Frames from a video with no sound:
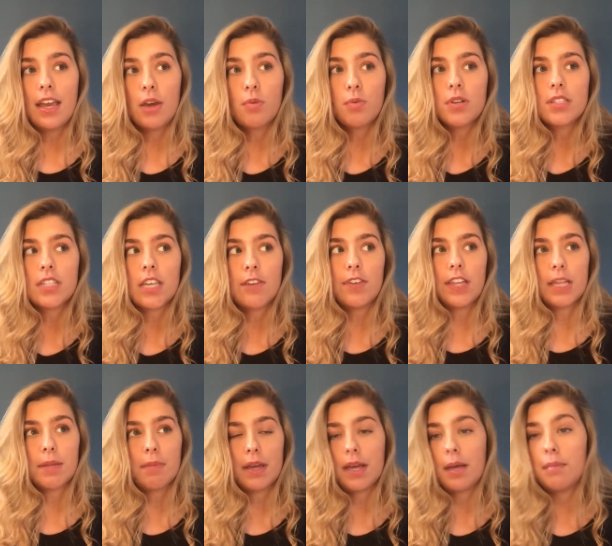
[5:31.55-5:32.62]
It was giving
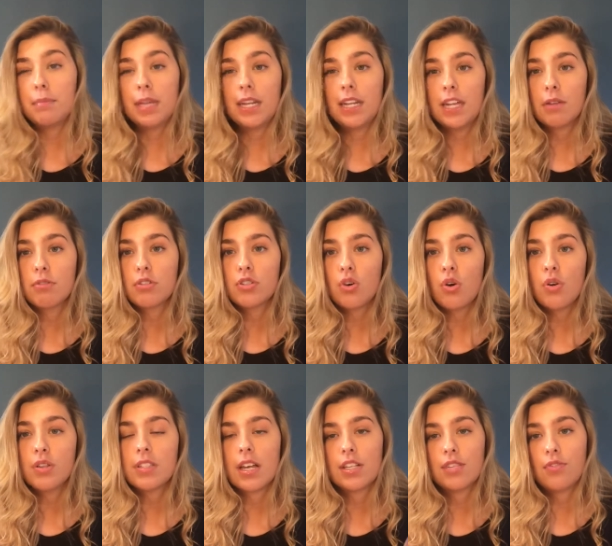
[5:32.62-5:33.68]
them like immediate
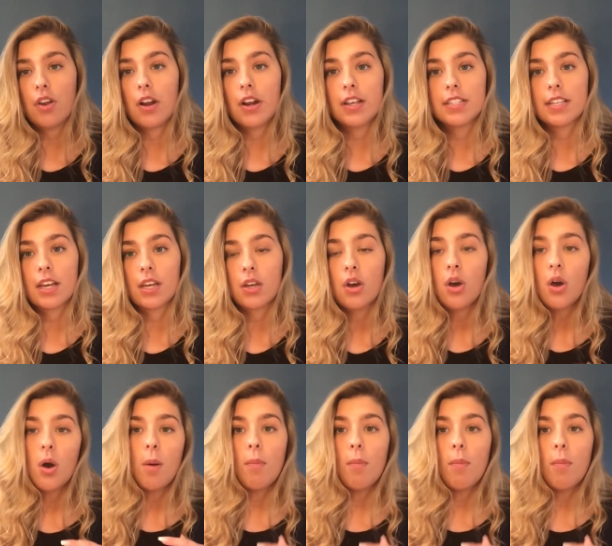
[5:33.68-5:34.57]
results as far as like